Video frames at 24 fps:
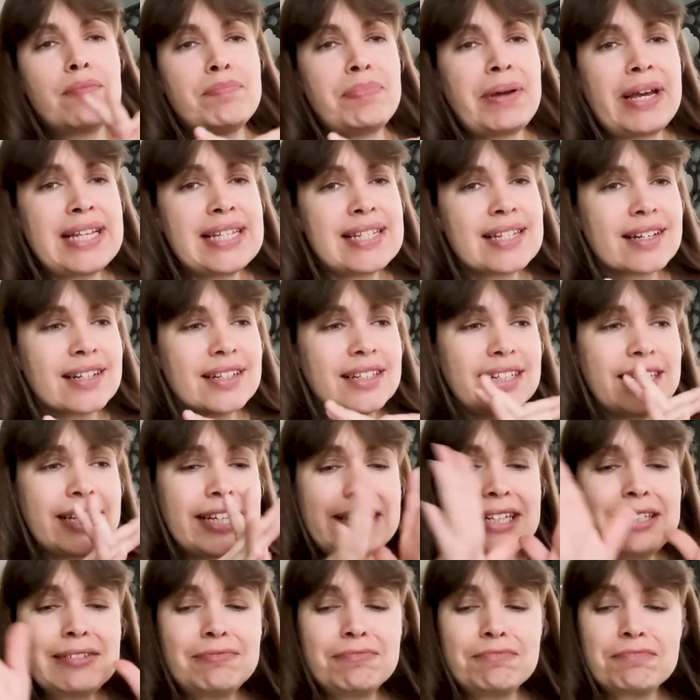
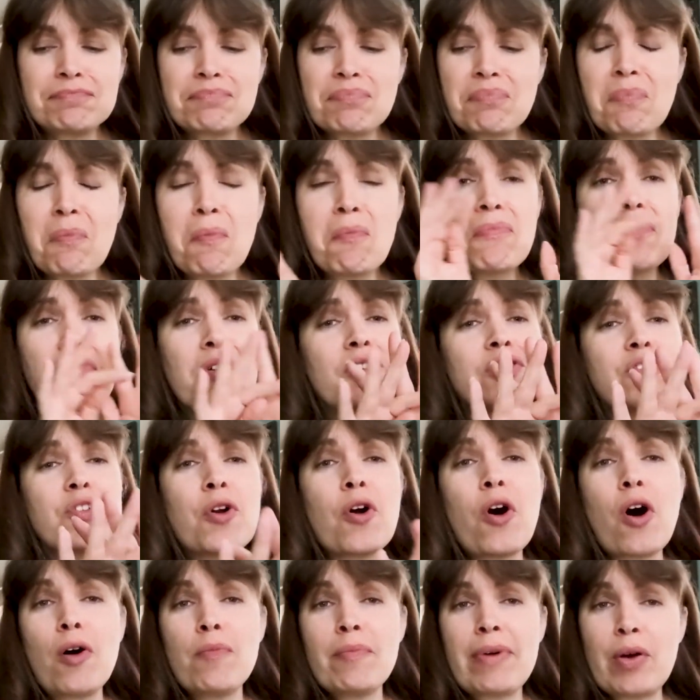basically, those
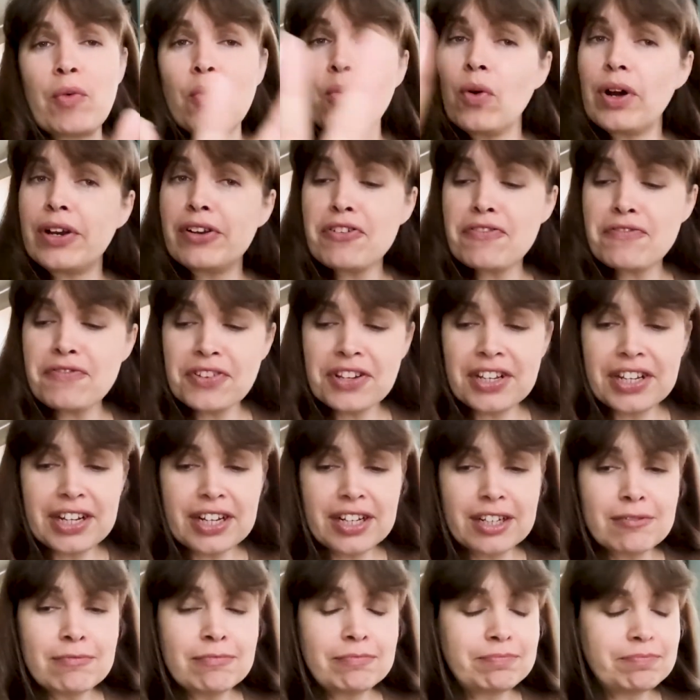are all my wonderful
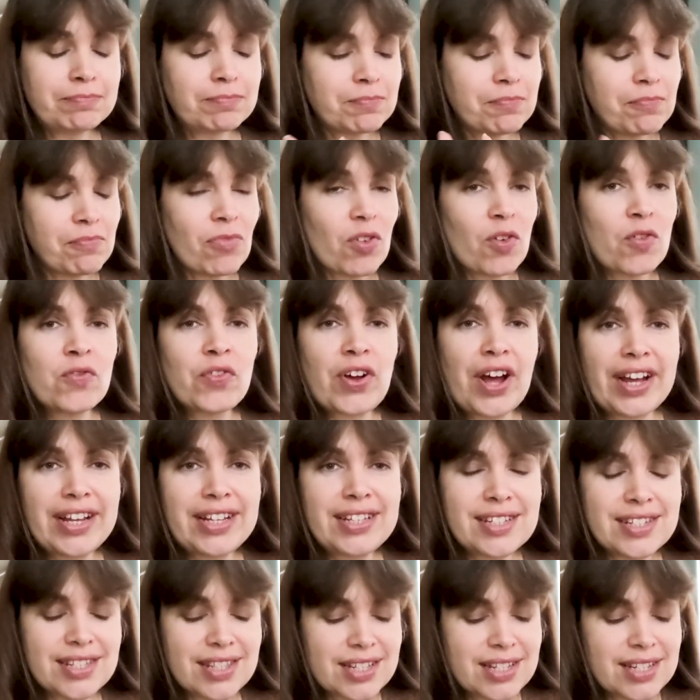little
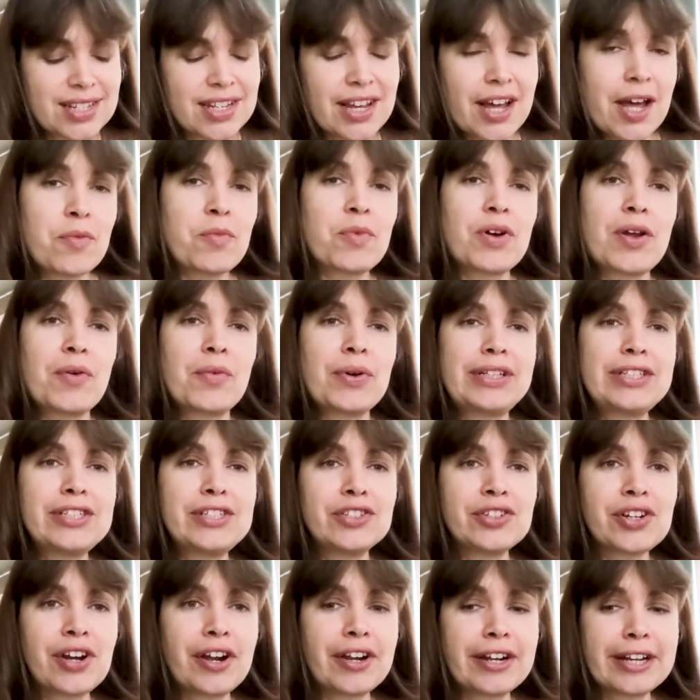finds. This time when I went
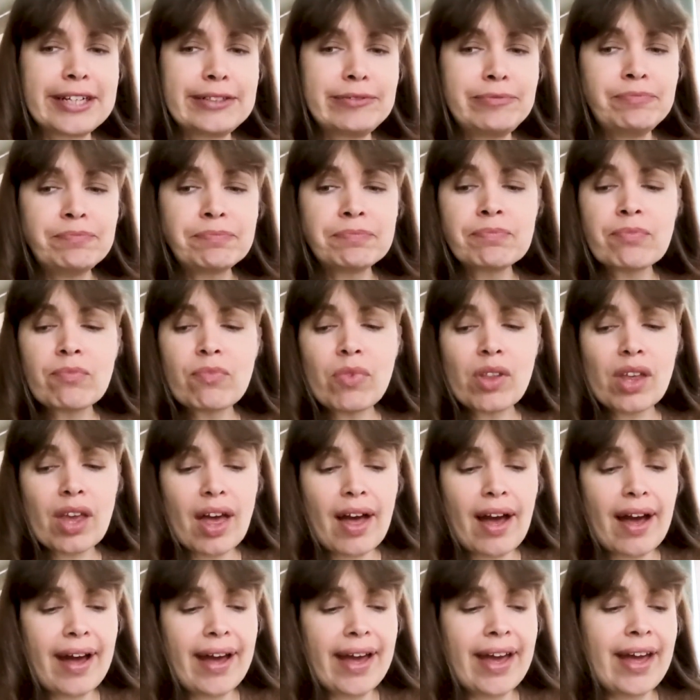to Target,
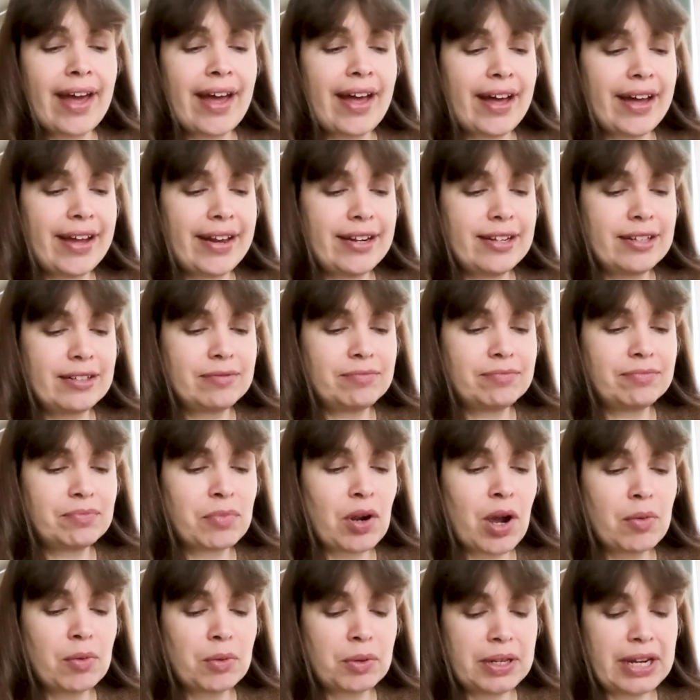I had
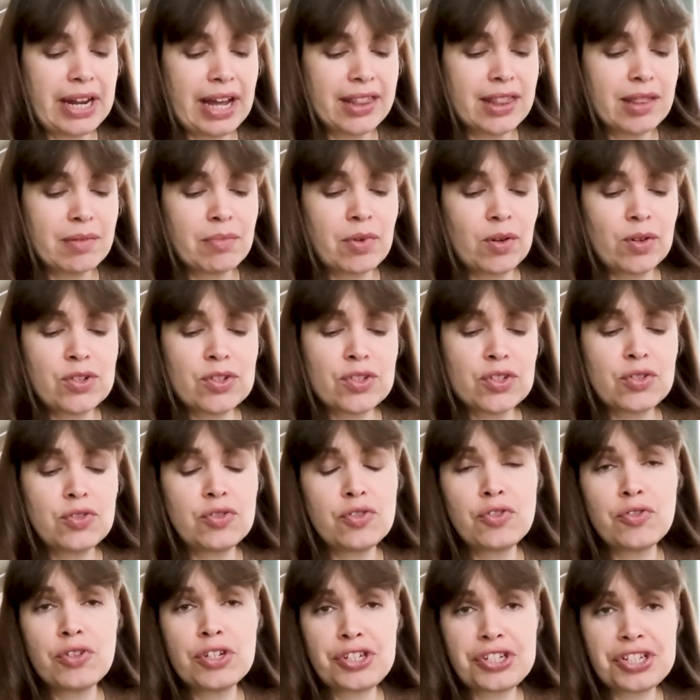probably not the most
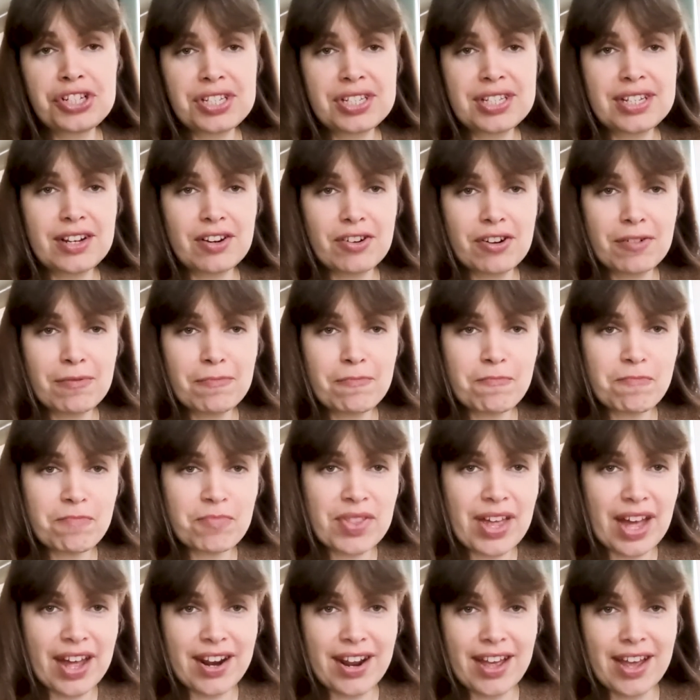nutritious dinner
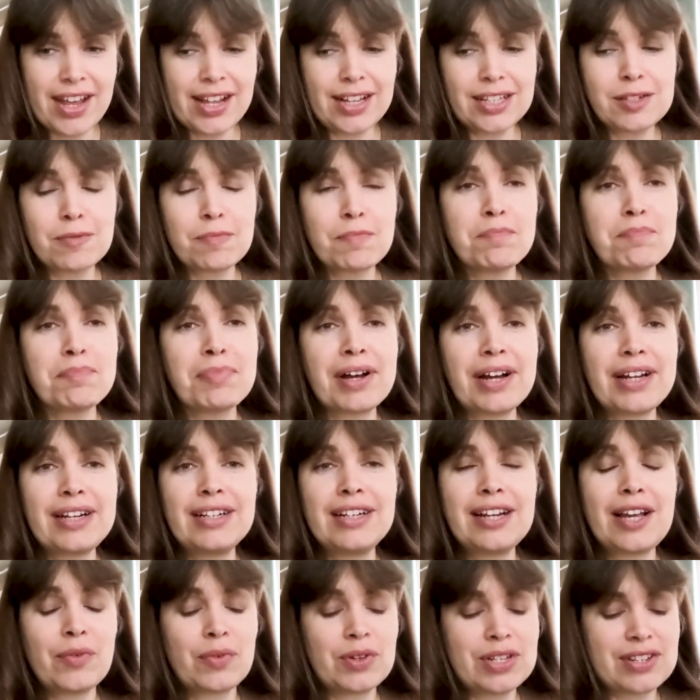that night,
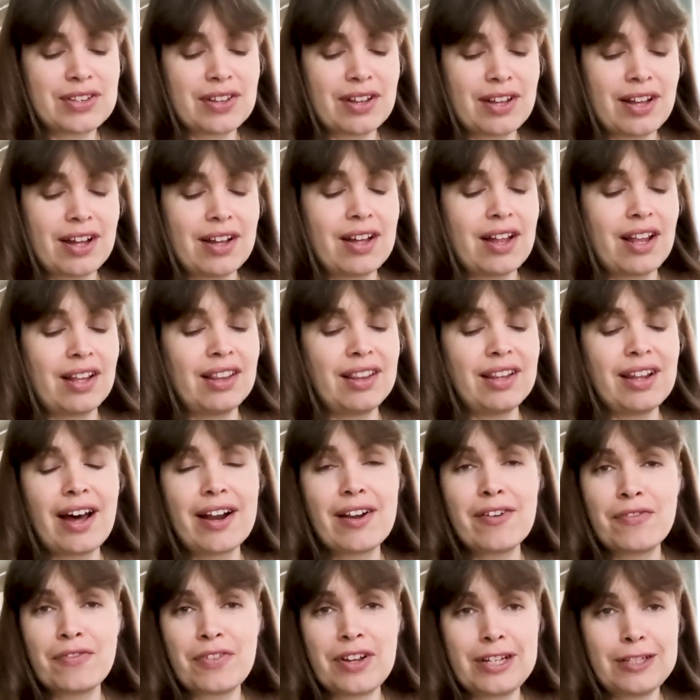but it was a
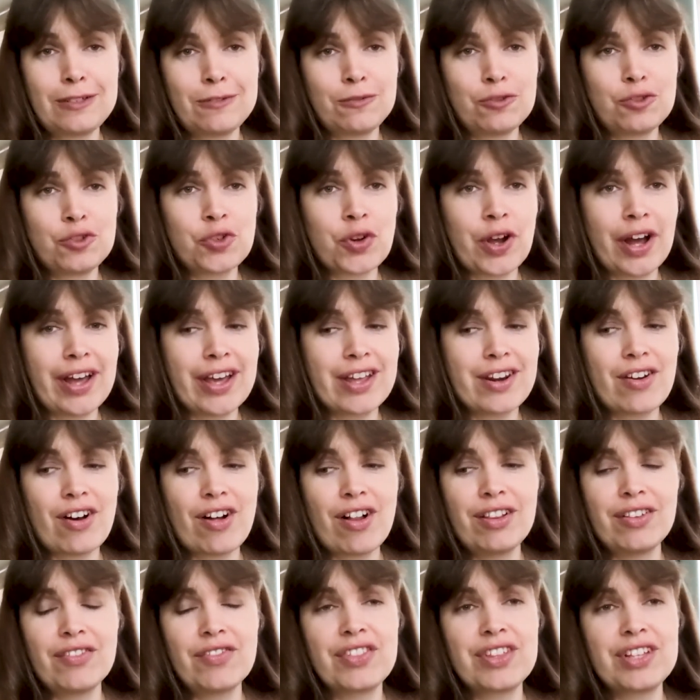lot of fun trying
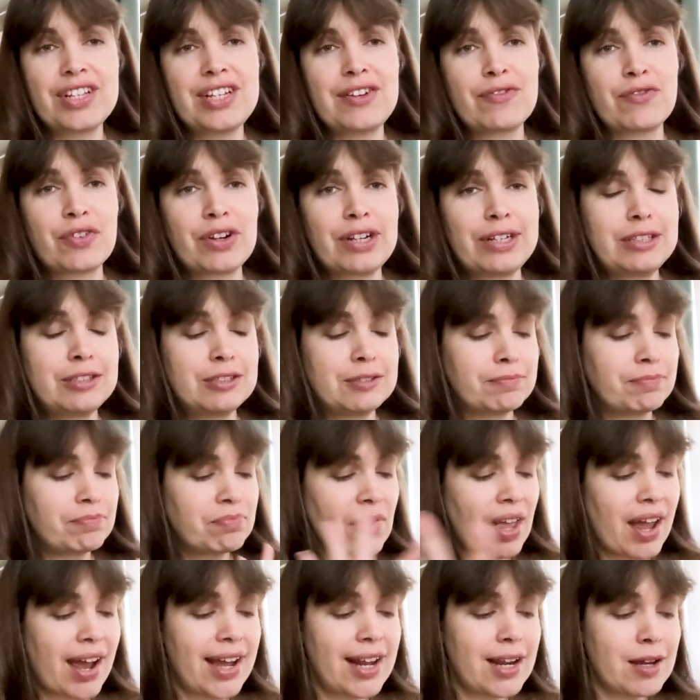all of the different
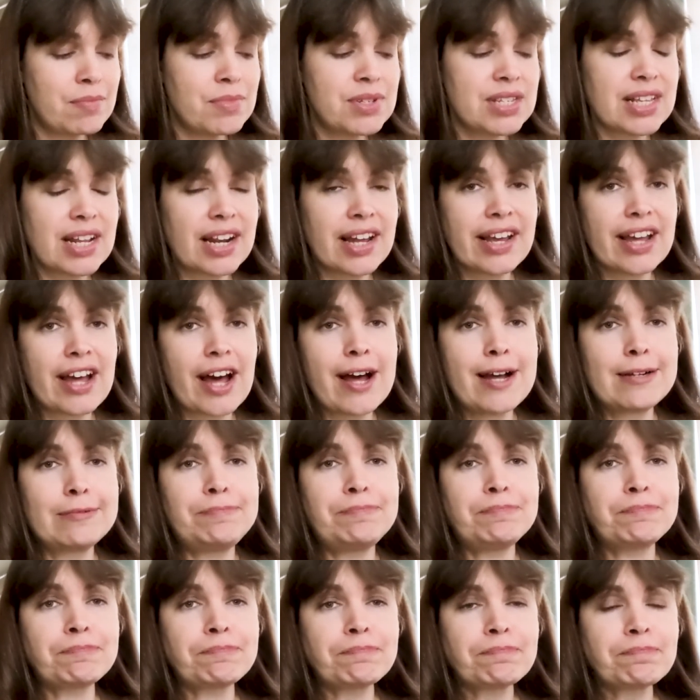items that I got.